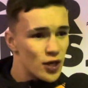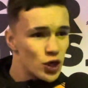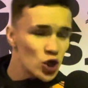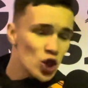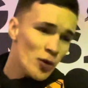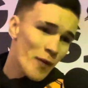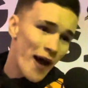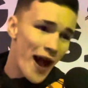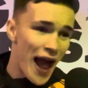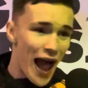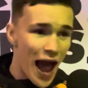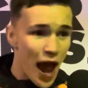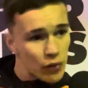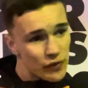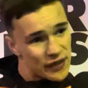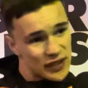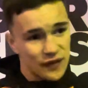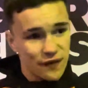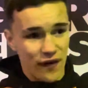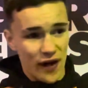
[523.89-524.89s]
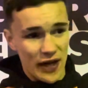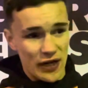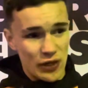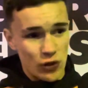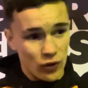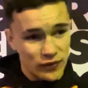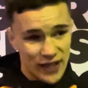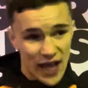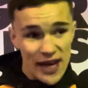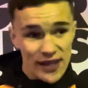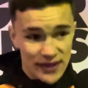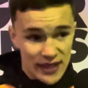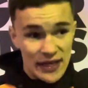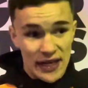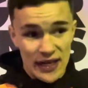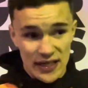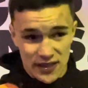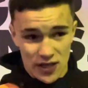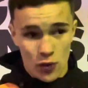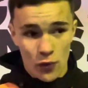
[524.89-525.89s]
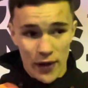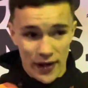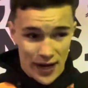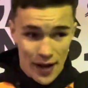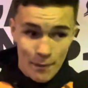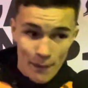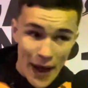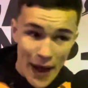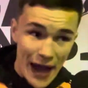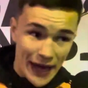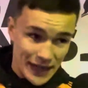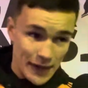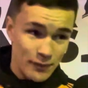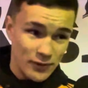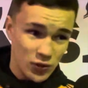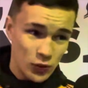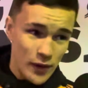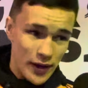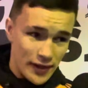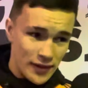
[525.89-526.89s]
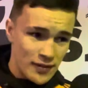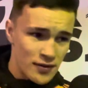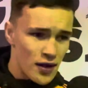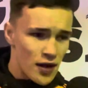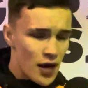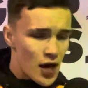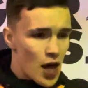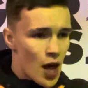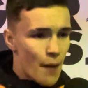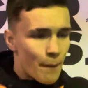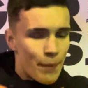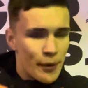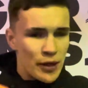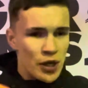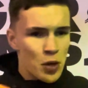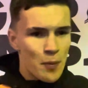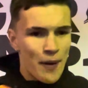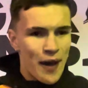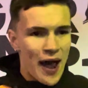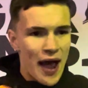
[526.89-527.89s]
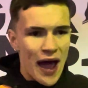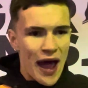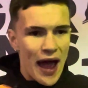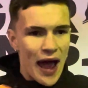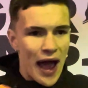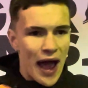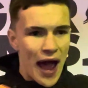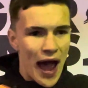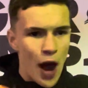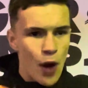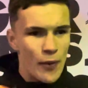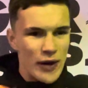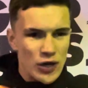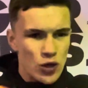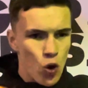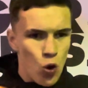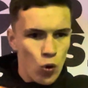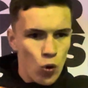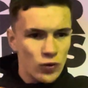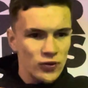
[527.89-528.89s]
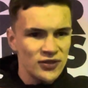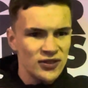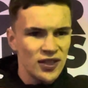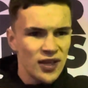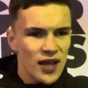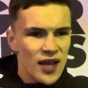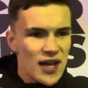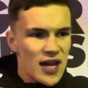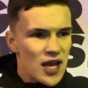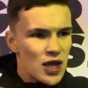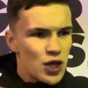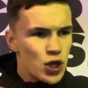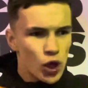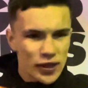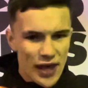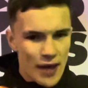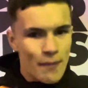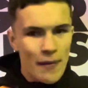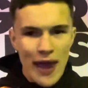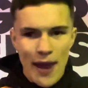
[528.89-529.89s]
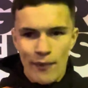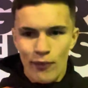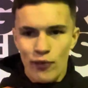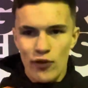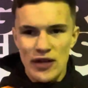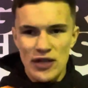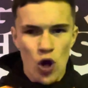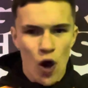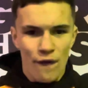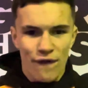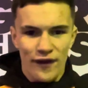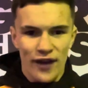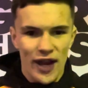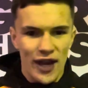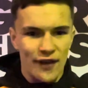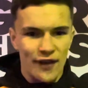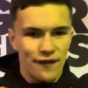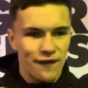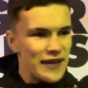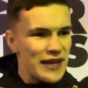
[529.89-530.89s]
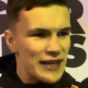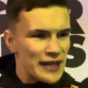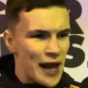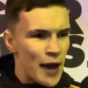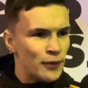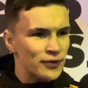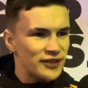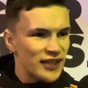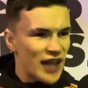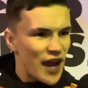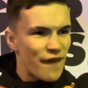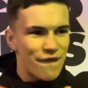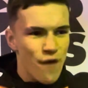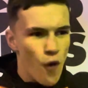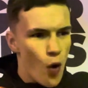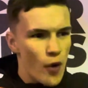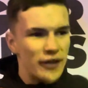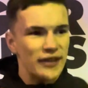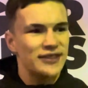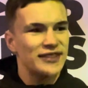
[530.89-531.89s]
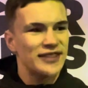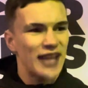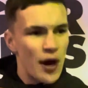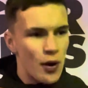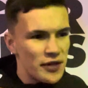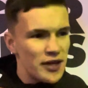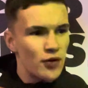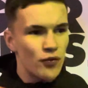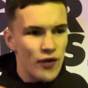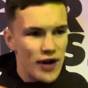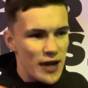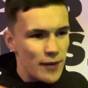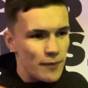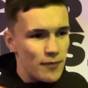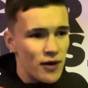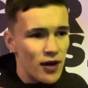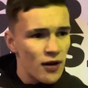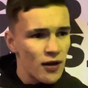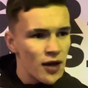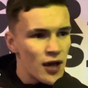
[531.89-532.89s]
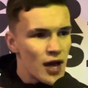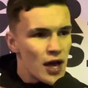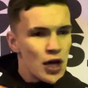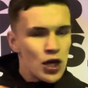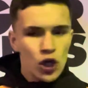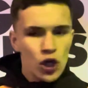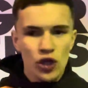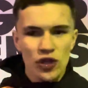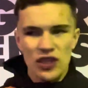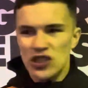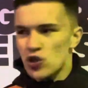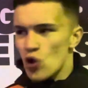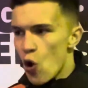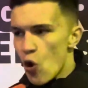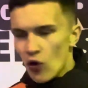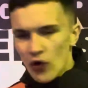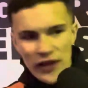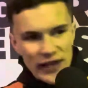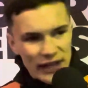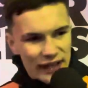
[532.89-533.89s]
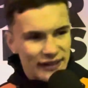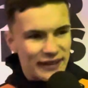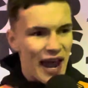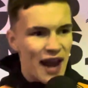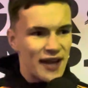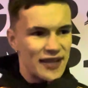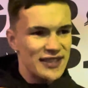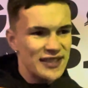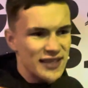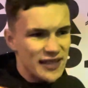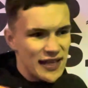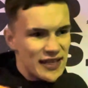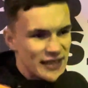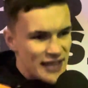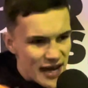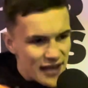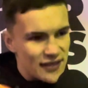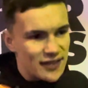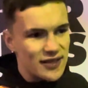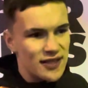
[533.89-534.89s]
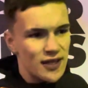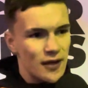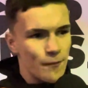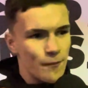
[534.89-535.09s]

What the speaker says: No matter how this fight goes, I think he's going to win. I'm backing him to win. But no matter how it goes, look at that memory he's got for life. He can now say, I fought in Saudi Arabia. Look at the story he can tell his kids.